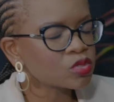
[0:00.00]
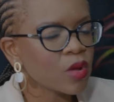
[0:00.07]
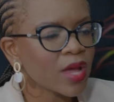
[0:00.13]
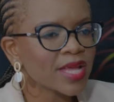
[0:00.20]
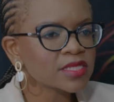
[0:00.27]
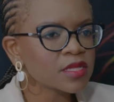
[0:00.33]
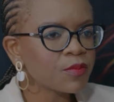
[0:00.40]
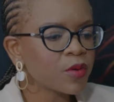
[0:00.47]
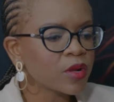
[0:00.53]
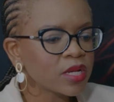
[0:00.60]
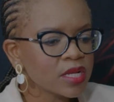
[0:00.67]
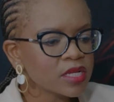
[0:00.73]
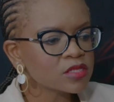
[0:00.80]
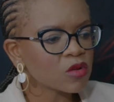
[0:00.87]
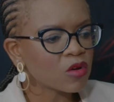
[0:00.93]
So as a
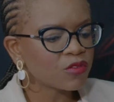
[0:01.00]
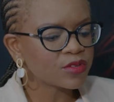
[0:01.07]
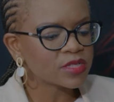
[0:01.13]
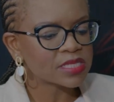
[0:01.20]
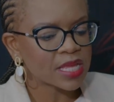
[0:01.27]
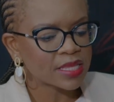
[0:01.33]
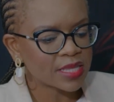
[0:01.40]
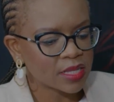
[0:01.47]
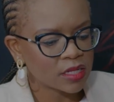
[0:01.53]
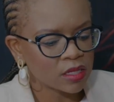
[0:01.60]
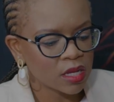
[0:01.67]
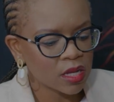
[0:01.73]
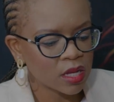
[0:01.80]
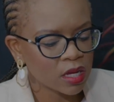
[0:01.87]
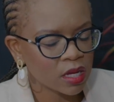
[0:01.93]
police officer then,
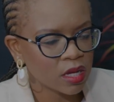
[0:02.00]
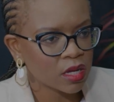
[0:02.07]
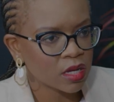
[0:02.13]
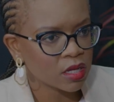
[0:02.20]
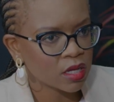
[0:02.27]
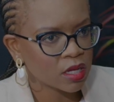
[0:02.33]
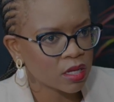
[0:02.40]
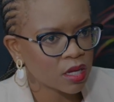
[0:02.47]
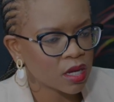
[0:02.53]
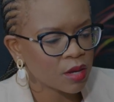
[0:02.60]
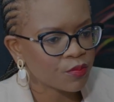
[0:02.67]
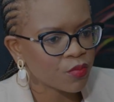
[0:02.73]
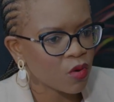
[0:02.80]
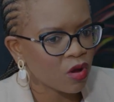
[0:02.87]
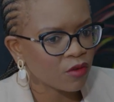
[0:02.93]

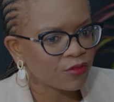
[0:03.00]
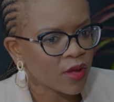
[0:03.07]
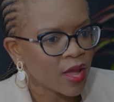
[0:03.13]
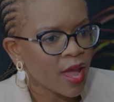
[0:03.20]
Prof,